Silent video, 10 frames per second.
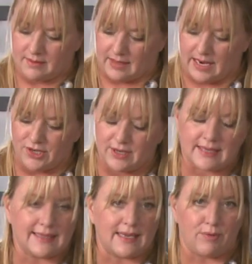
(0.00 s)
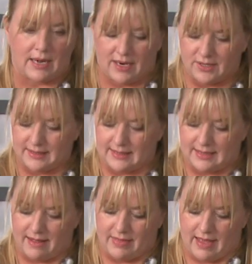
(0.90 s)
And you can see what I just
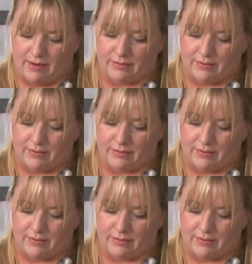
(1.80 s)
did on that